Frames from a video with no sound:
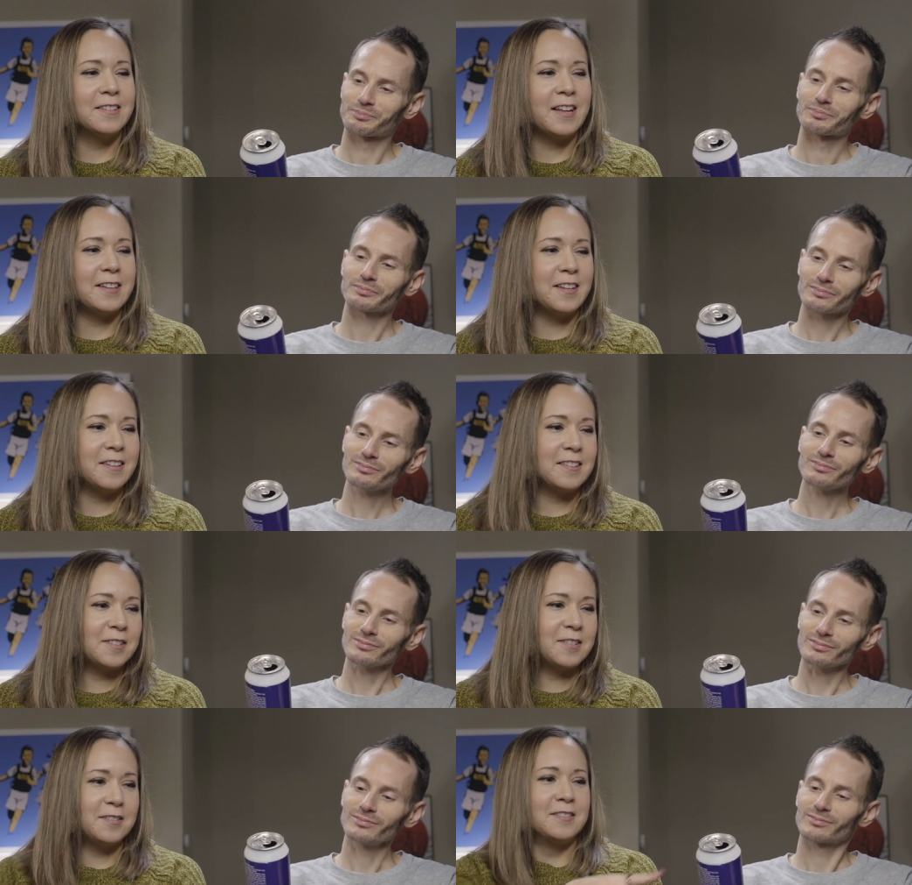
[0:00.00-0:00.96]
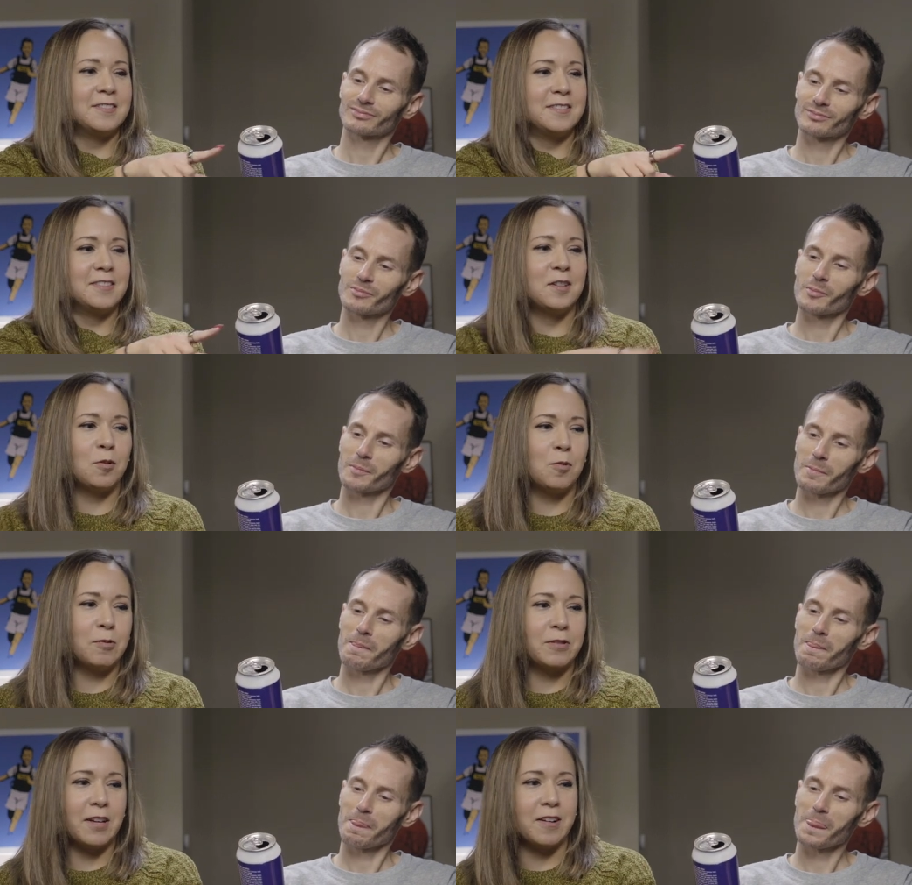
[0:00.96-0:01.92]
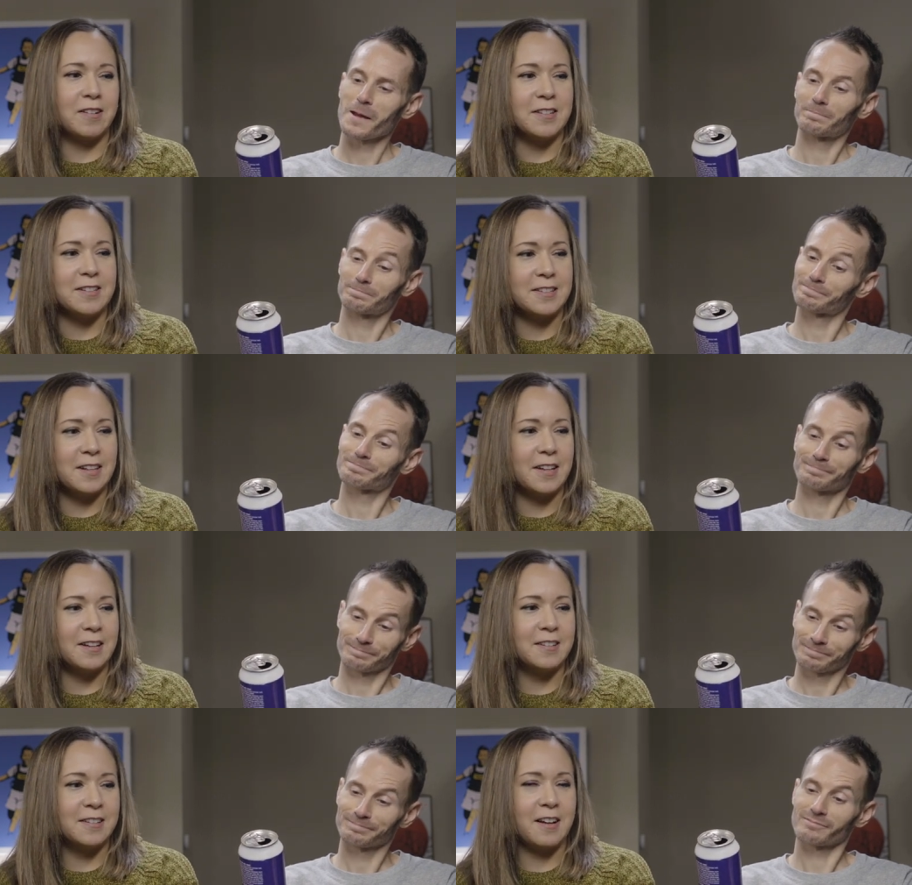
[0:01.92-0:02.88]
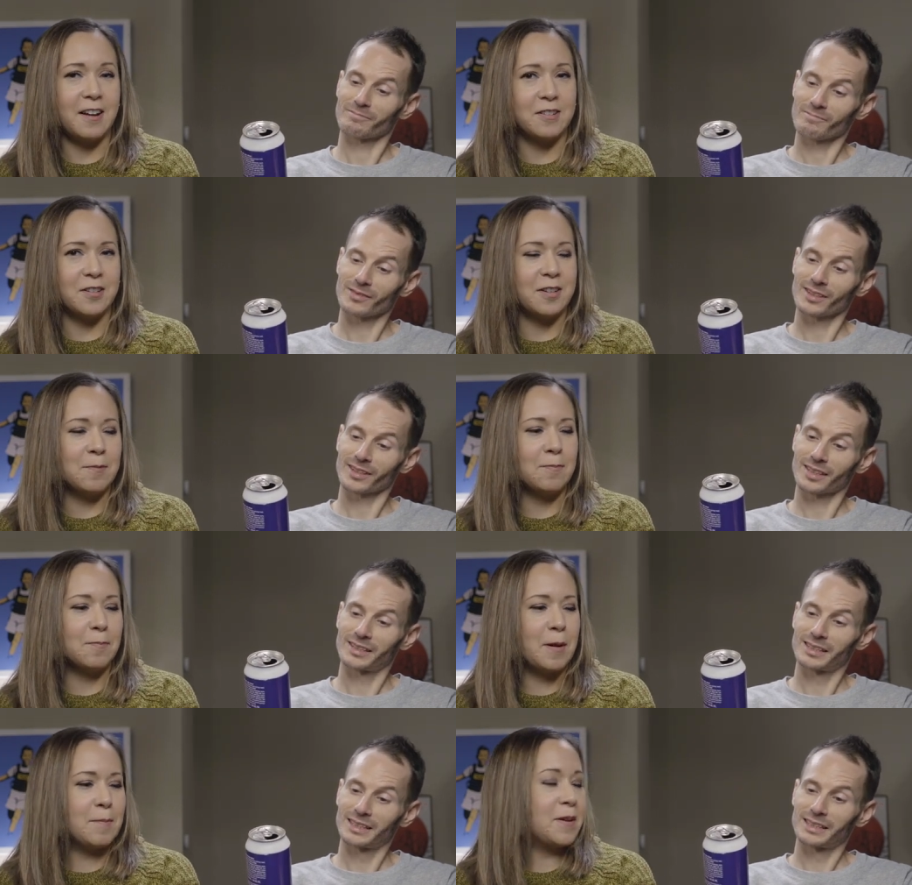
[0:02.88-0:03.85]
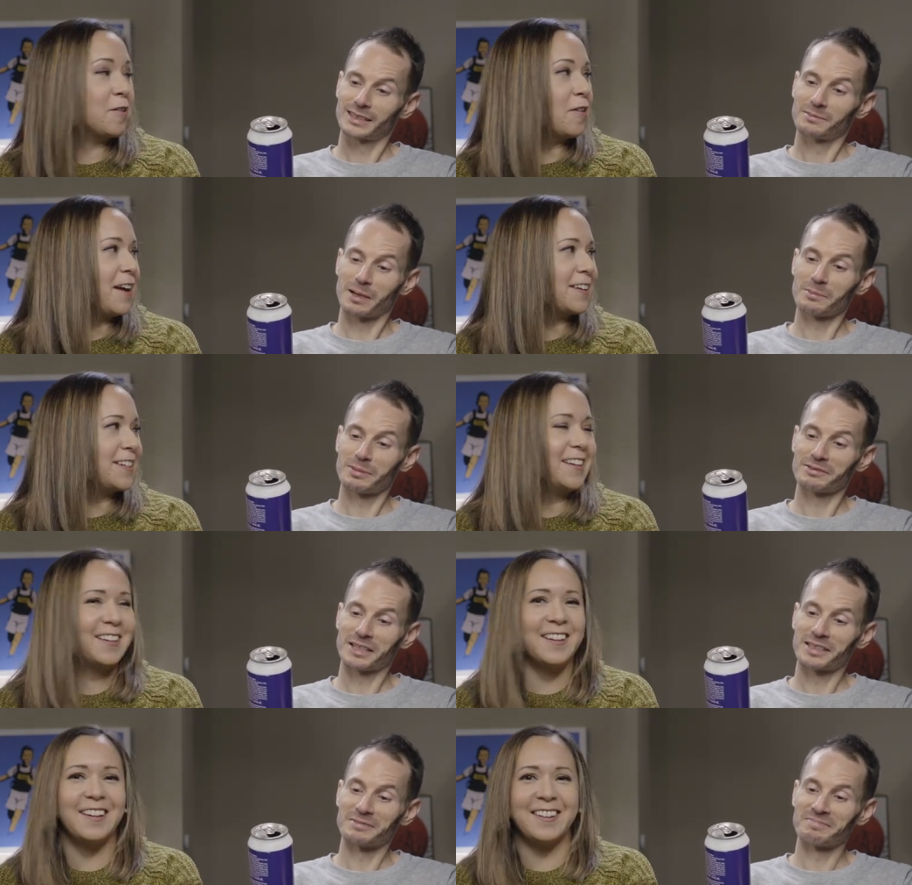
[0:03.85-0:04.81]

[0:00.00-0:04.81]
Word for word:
Speaker 1: That that little quote there is uh, actually might be correct. Might be right.